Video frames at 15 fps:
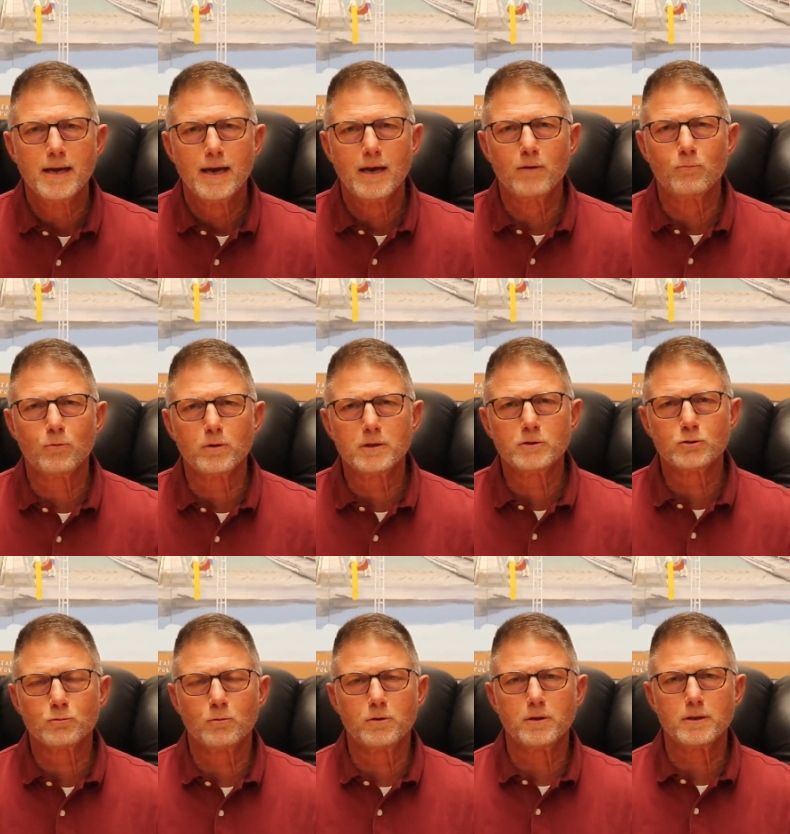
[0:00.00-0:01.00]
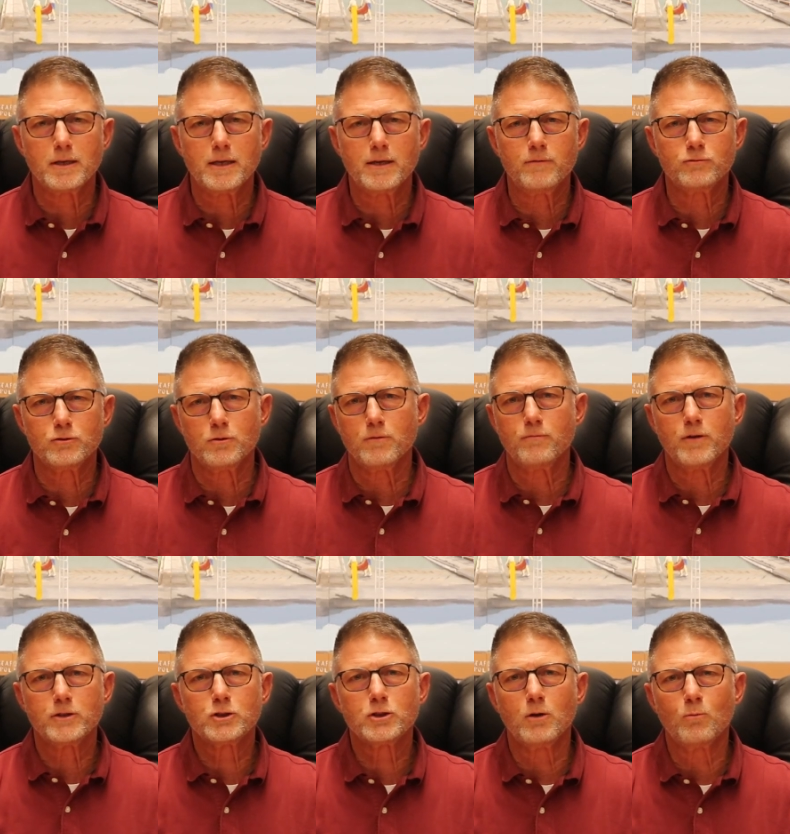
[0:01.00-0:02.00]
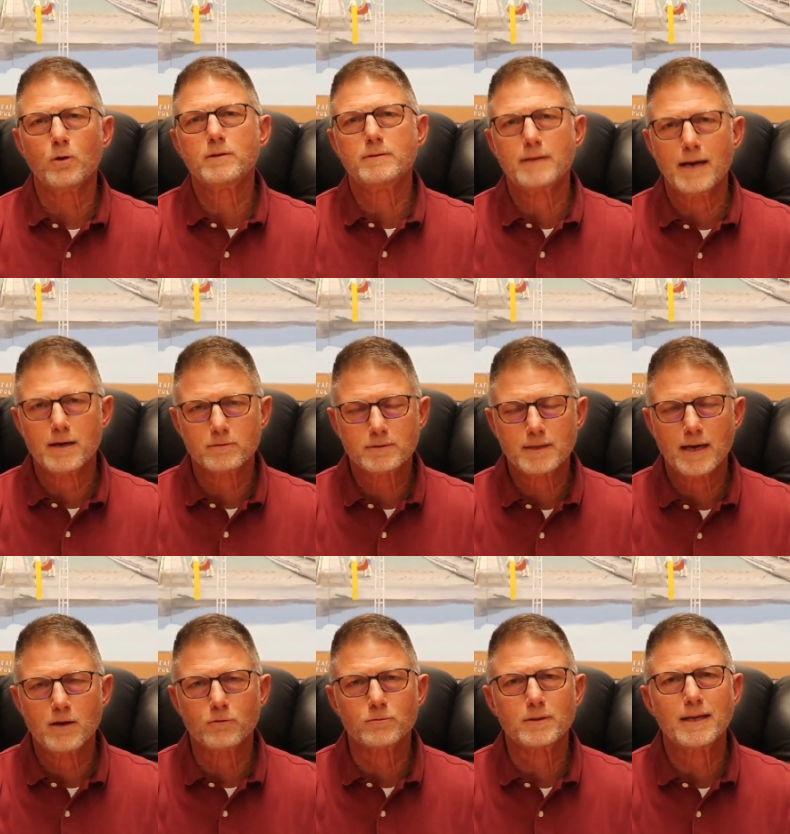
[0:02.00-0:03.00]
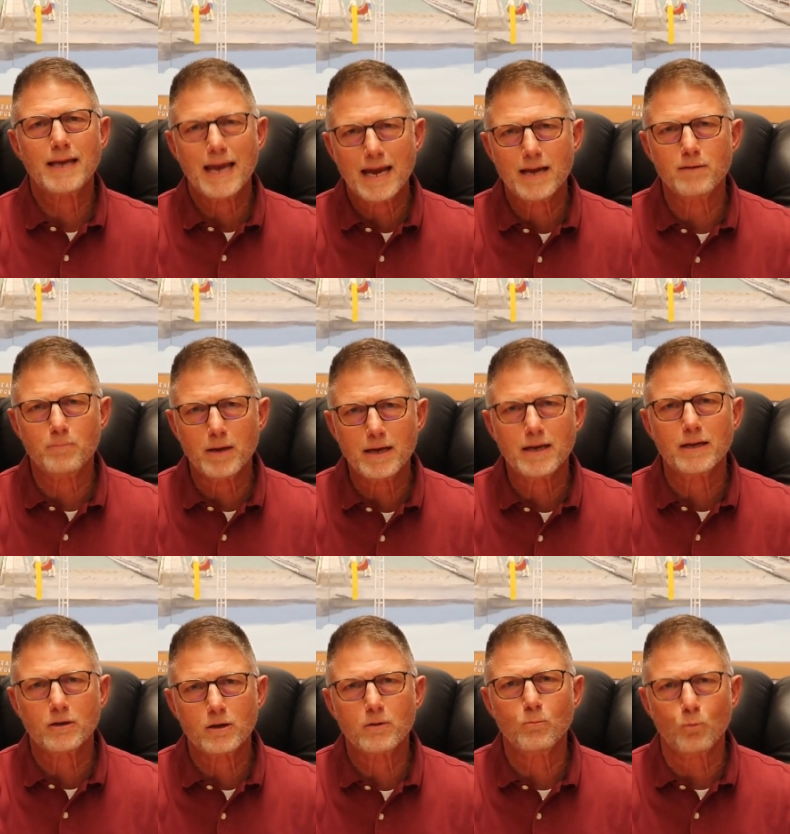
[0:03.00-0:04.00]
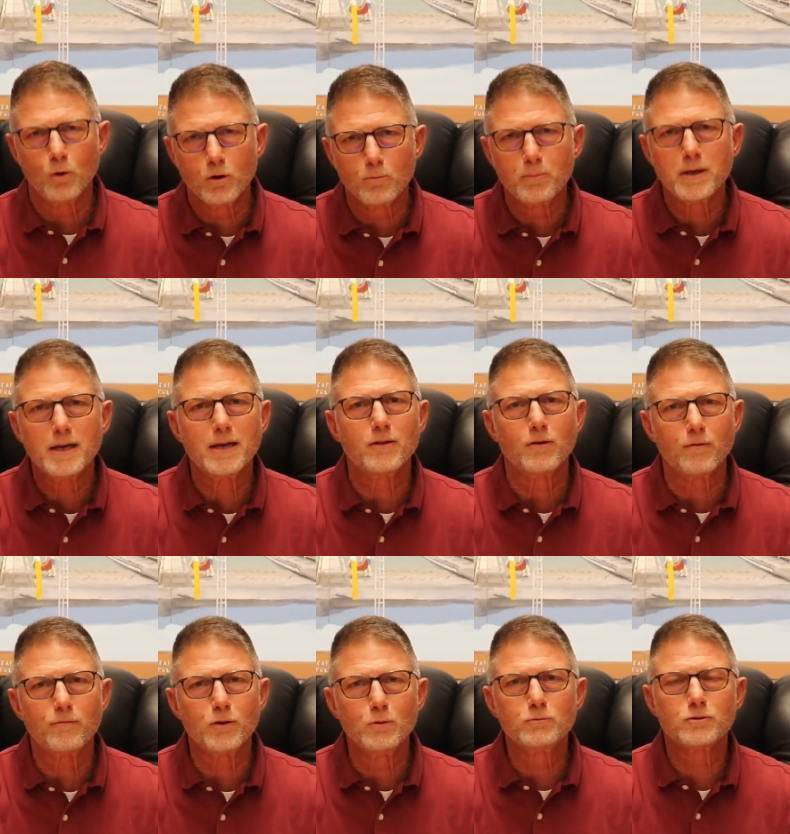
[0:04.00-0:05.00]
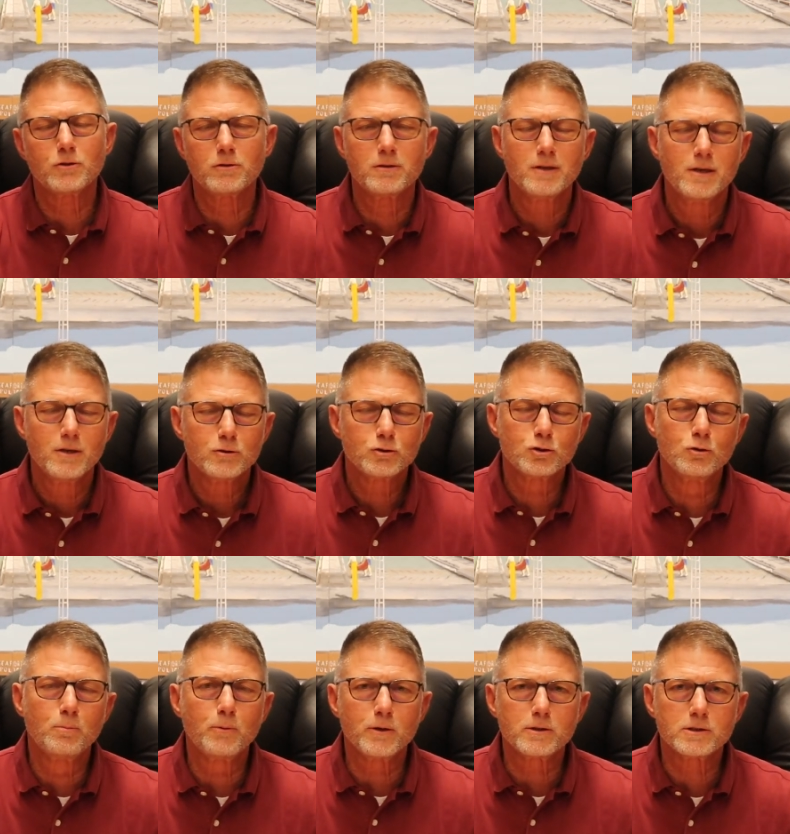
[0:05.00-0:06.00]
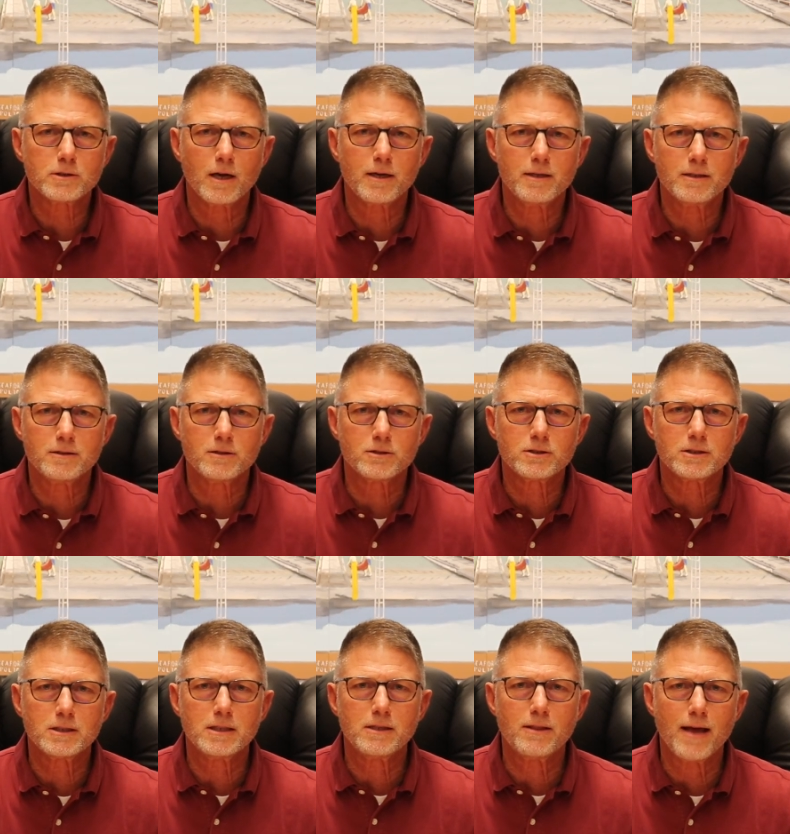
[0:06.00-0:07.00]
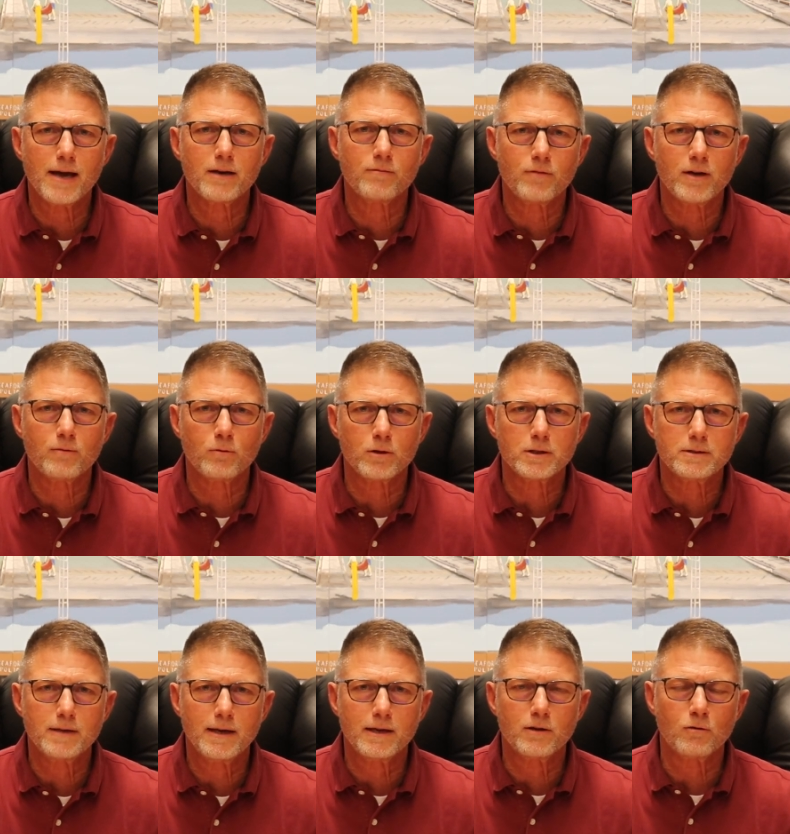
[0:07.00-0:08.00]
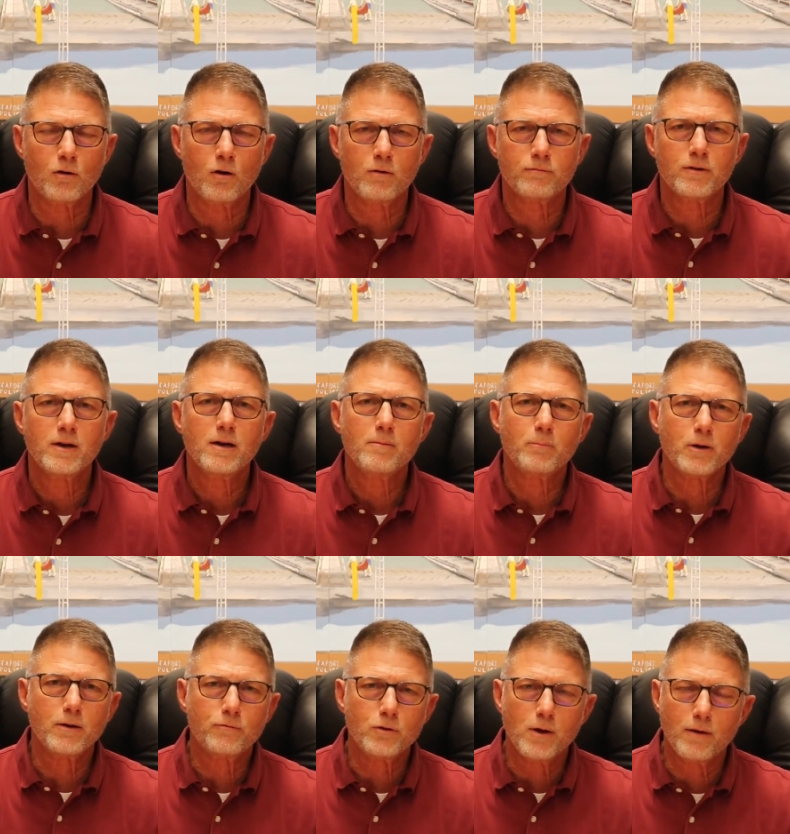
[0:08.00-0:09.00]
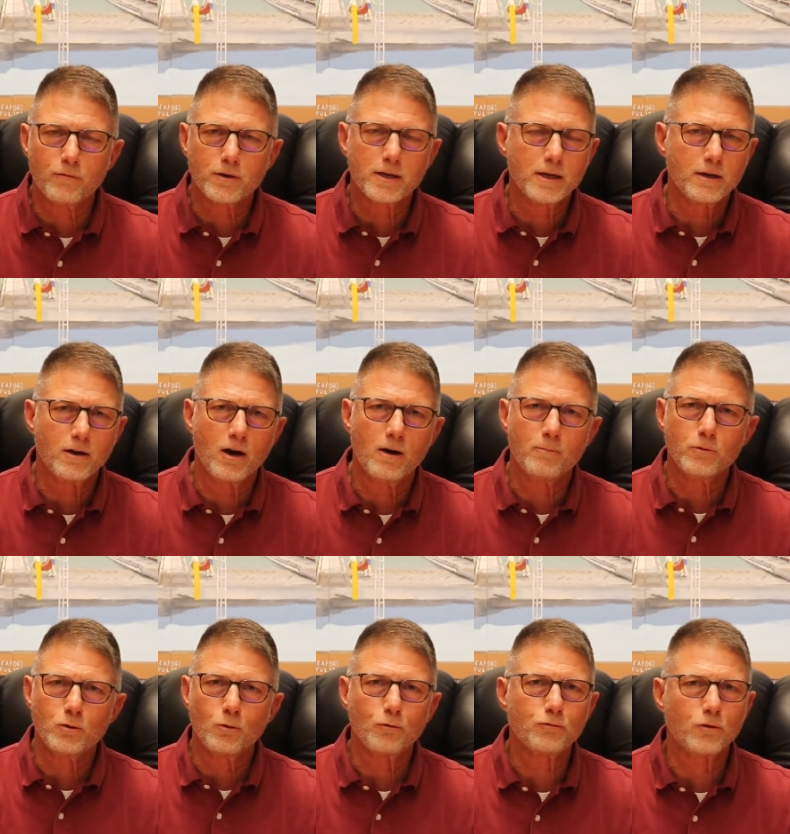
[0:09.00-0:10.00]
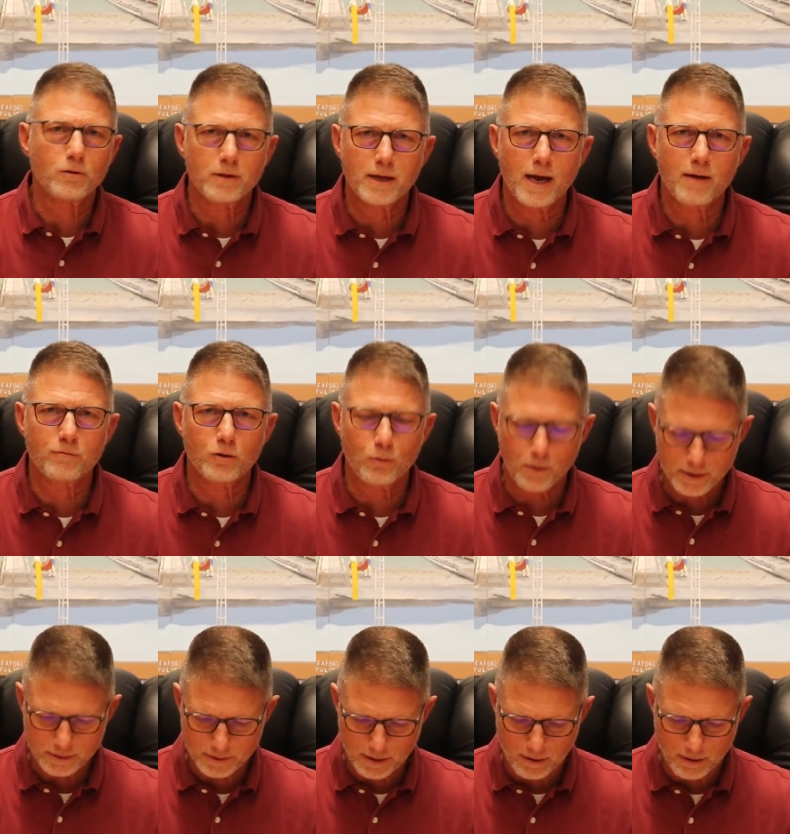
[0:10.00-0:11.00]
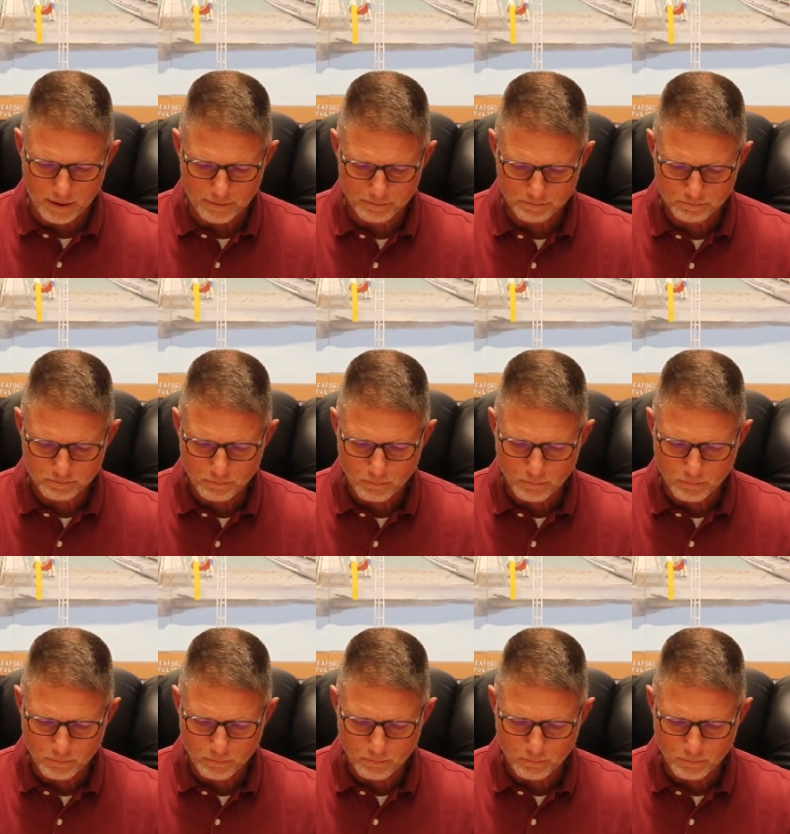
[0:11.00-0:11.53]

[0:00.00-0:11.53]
It really sort of gives you the vision of what downtown can be and will be in the future. Super excited to see that event really taking off. But if you ever can come, you'll certainly have a great time.